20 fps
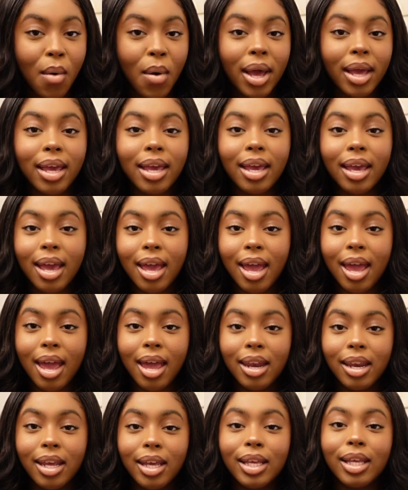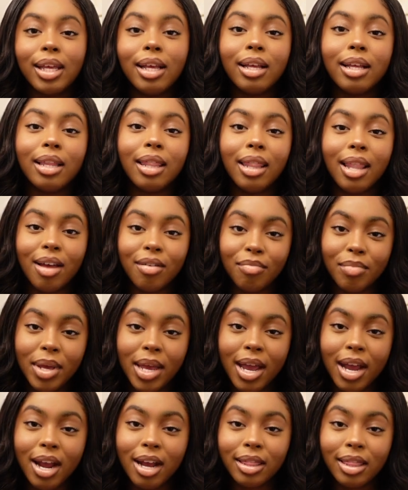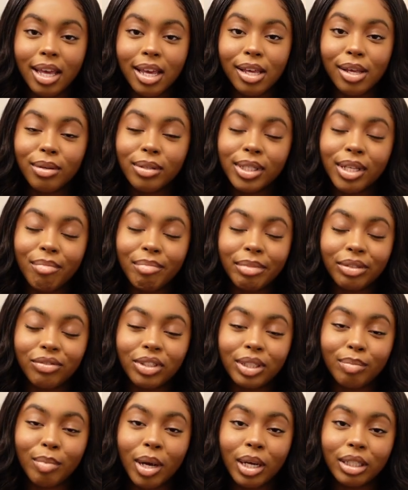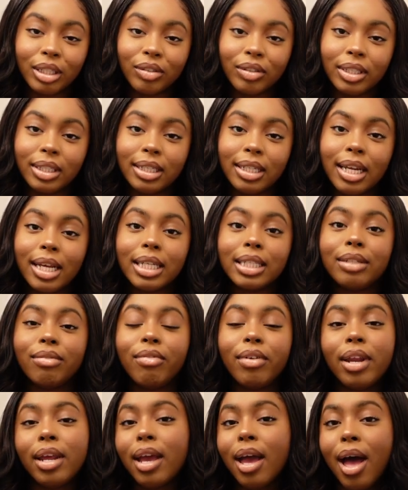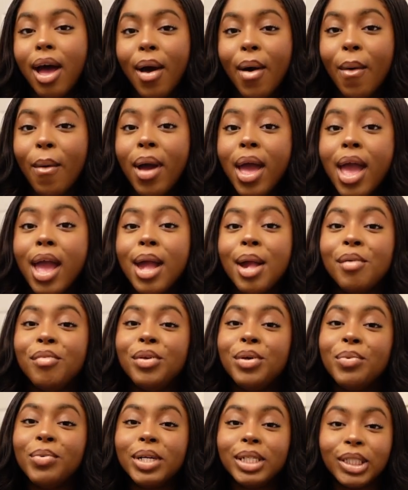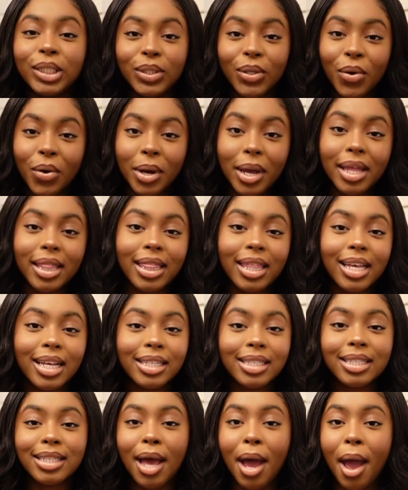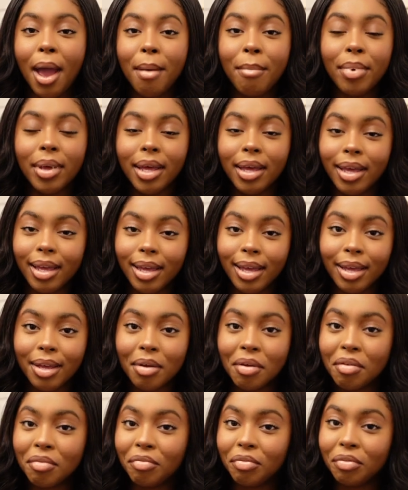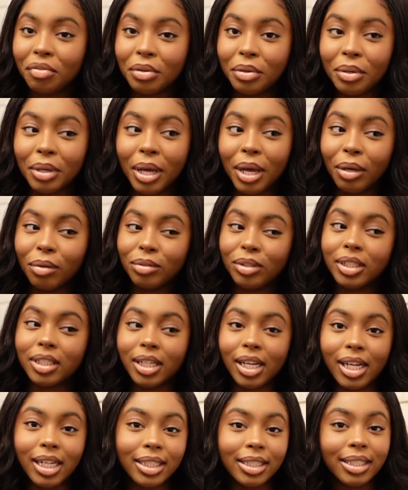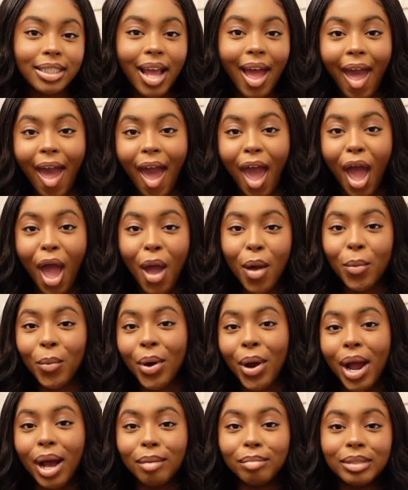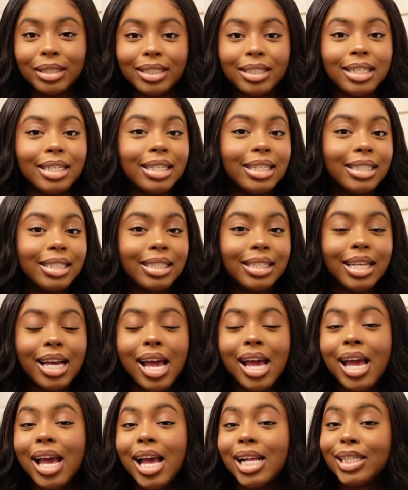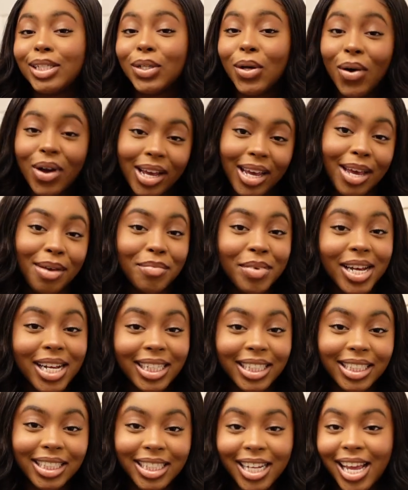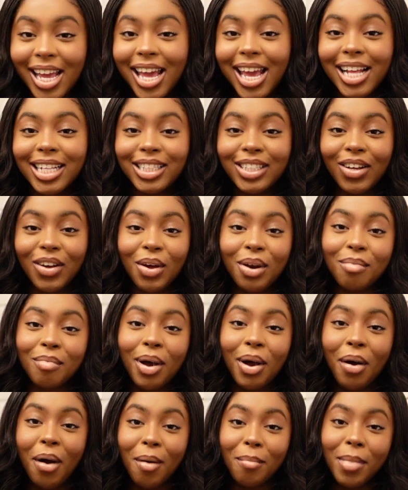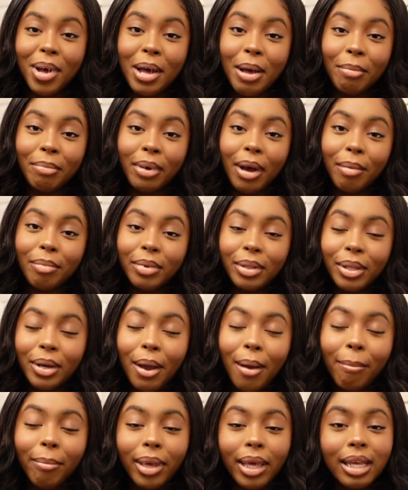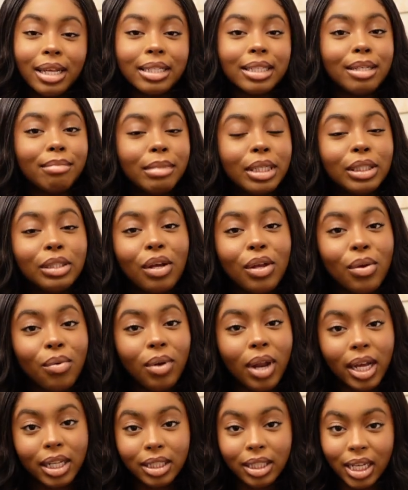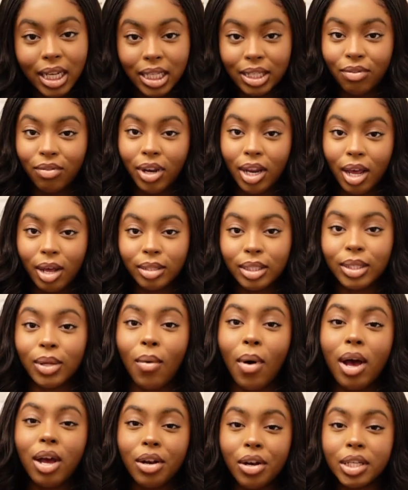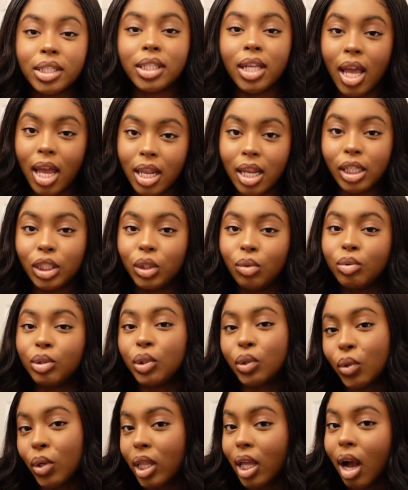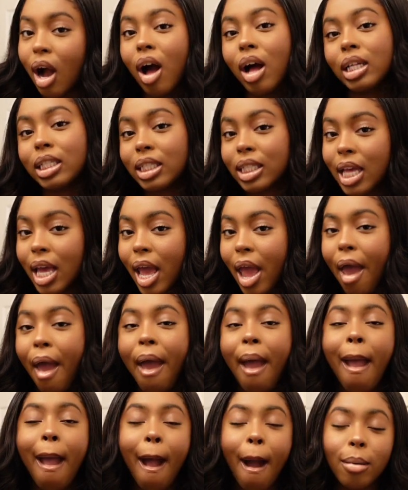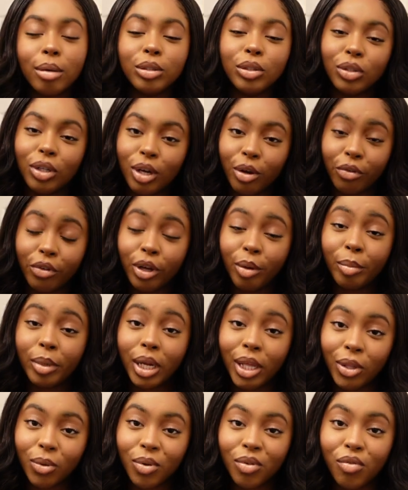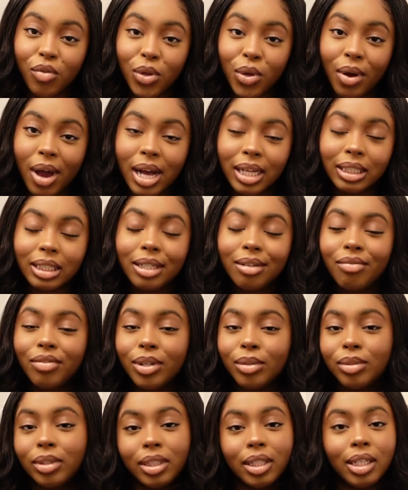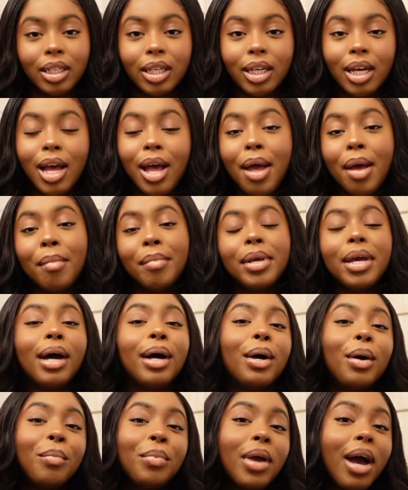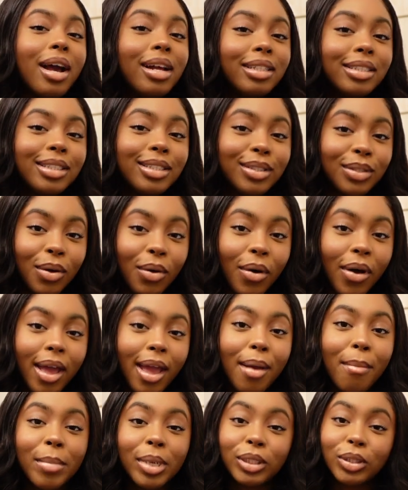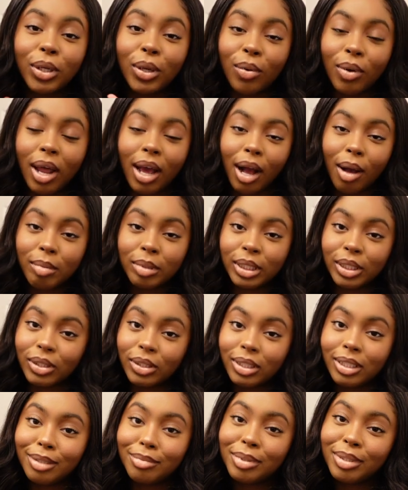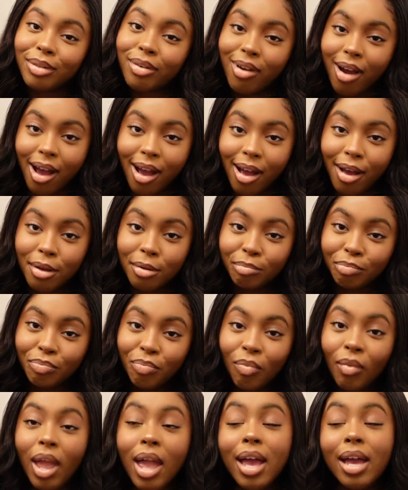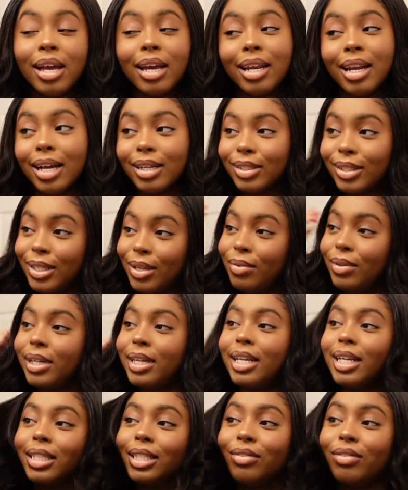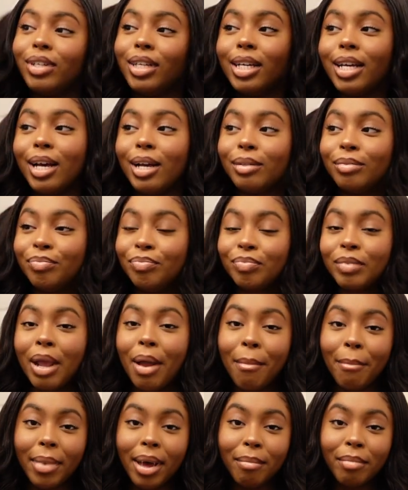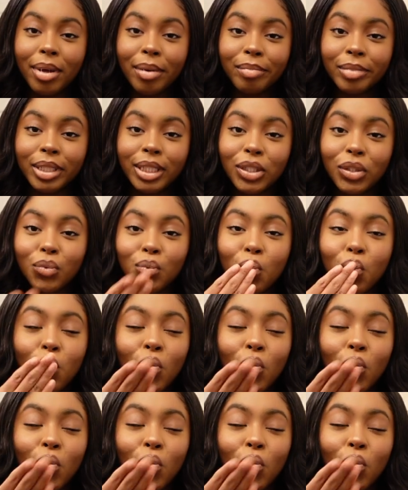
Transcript: Again, Luvme Hair. Thank you so much for sponsoring today's video. If you enjoy this type of, you know, chit chat where I'm just talking my shit, talking about all my unpopular opinions. And make sure you like today's video so I understand that you enjoy the content. I'll be sure to film another one for you guys in the future. But yeah, I hope y'all enjoyed. Make sure you like, comment, share, and subscribe. And I'll see you in the next video. Bye, mamas.